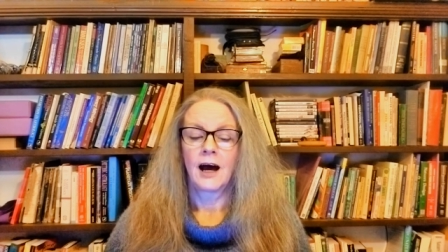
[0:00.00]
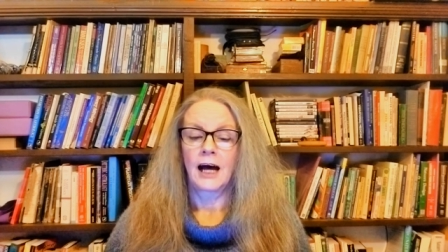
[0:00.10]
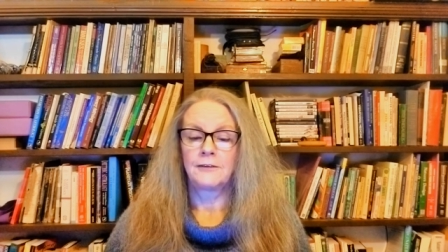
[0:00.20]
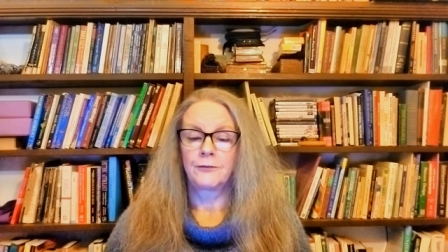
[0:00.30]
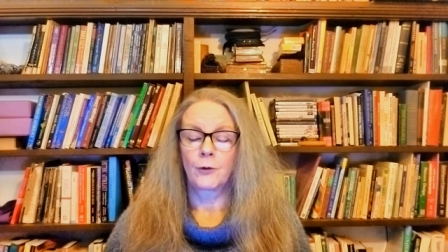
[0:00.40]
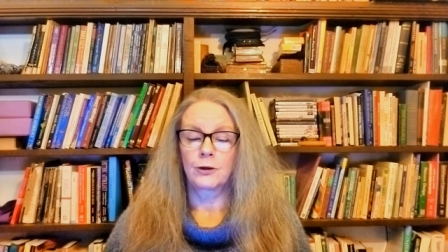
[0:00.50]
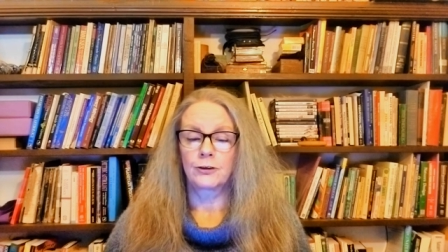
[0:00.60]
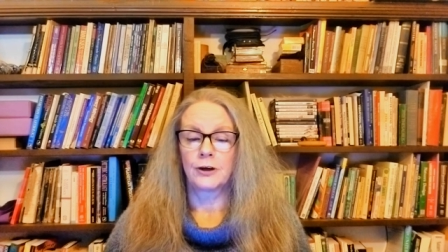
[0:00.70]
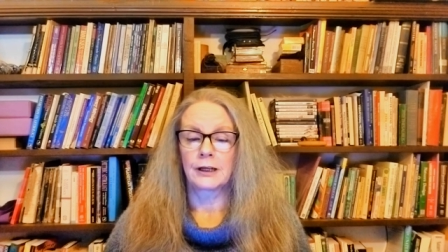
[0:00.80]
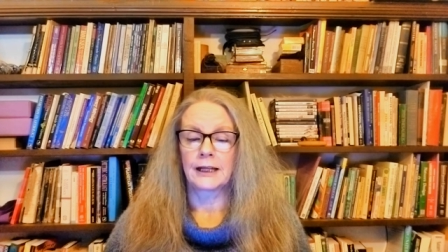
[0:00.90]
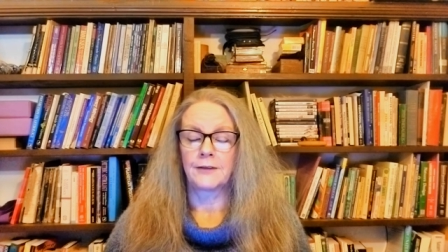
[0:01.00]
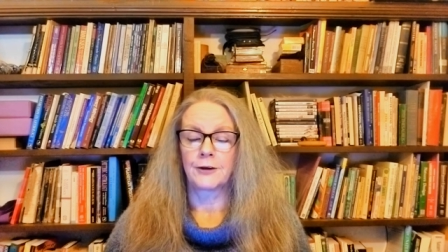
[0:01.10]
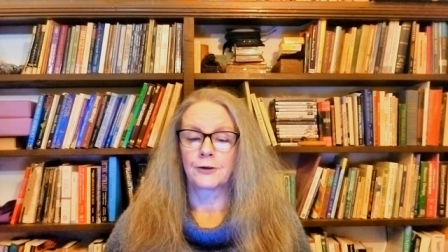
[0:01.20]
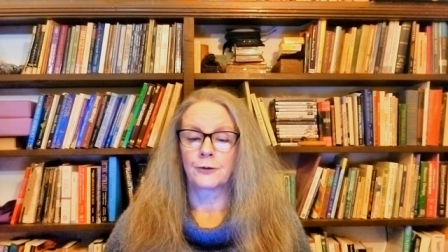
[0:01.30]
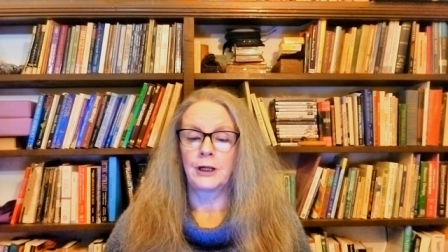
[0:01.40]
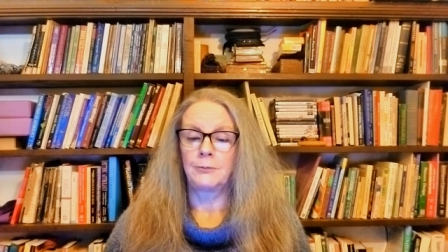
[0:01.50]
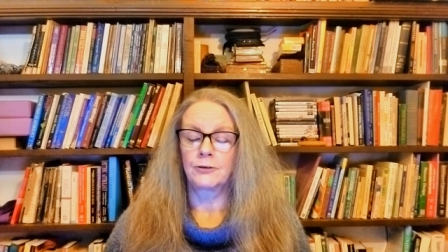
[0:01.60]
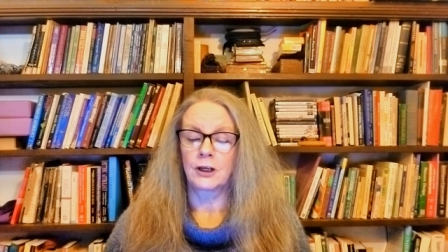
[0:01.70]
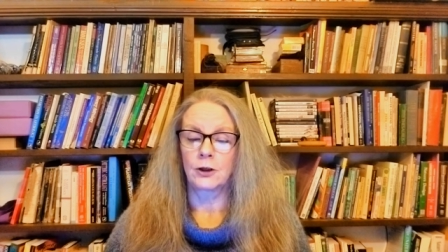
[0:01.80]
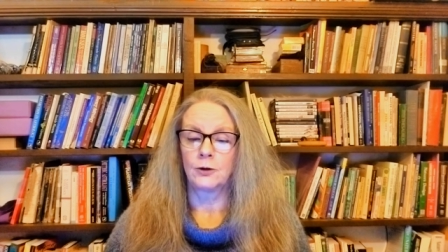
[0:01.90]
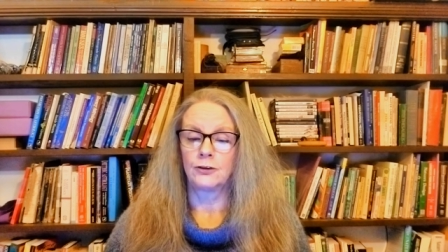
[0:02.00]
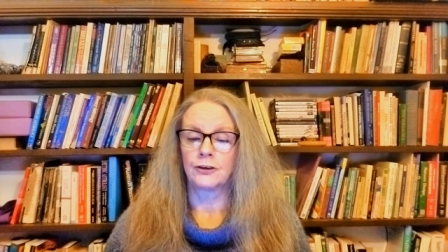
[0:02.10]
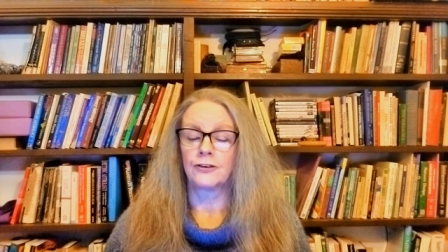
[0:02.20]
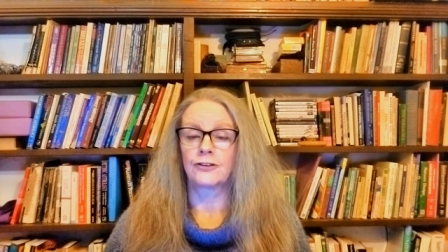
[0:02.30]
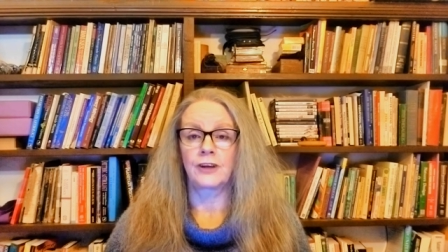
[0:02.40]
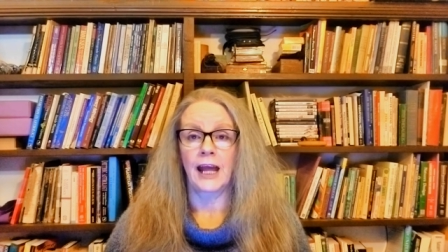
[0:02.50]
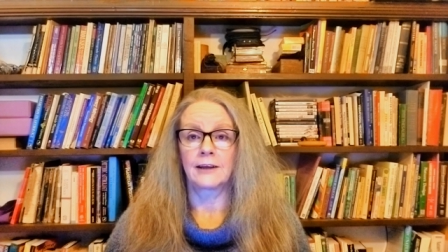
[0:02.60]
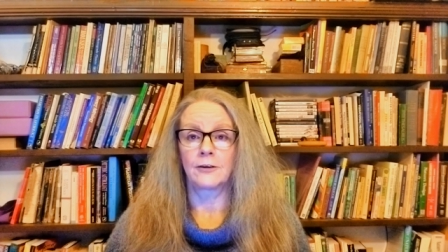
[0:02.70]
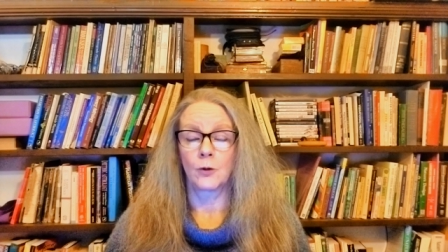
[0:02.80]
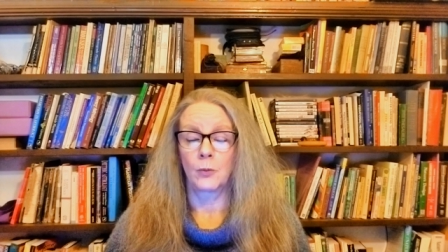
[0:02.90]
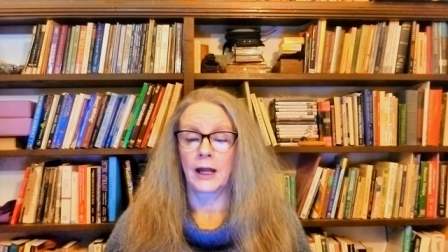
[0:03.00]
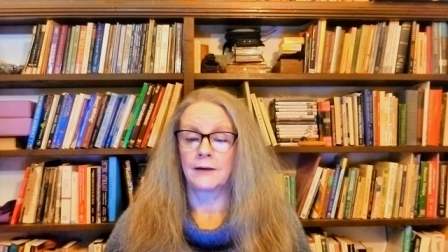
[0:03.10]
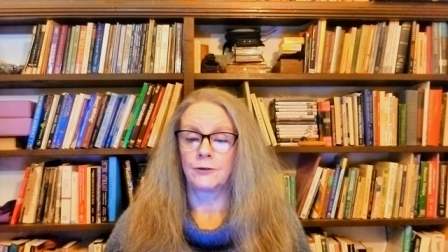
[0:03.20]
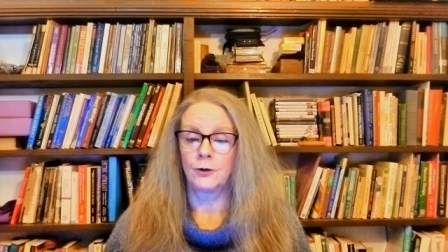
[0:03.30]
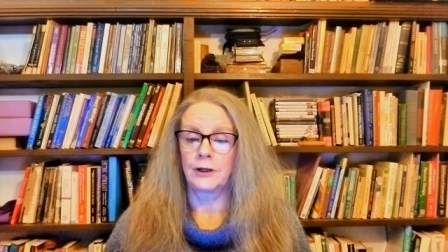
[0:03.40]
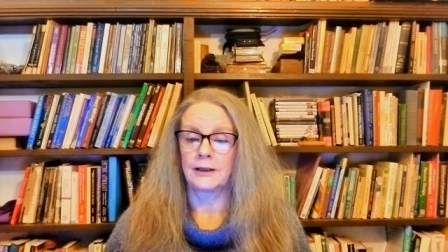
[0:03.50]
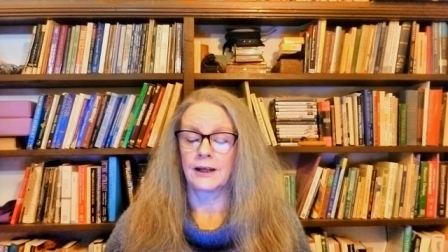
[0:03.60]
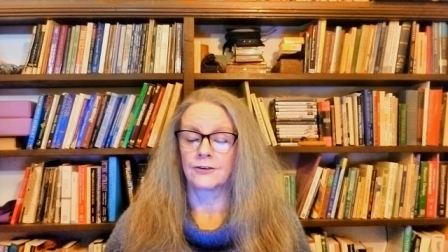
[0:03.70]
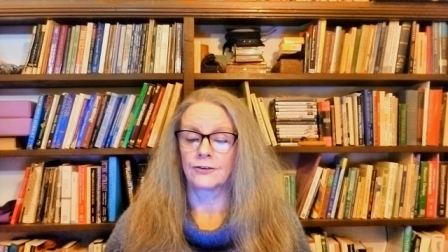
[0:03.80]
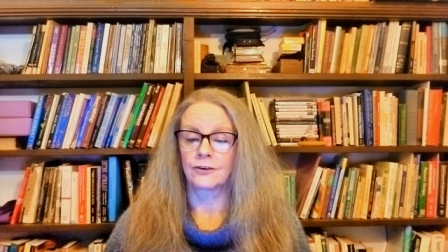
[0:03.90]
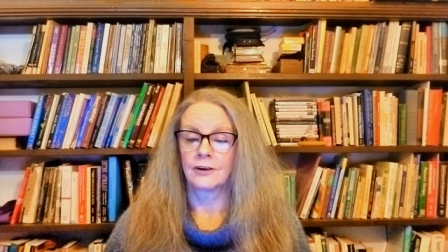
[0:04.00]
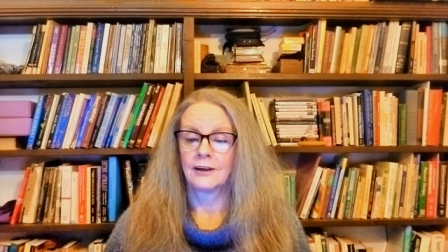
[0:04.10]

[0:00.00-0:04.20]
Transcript: Unfortunately, their dreams and illusions stand in the way of doing this.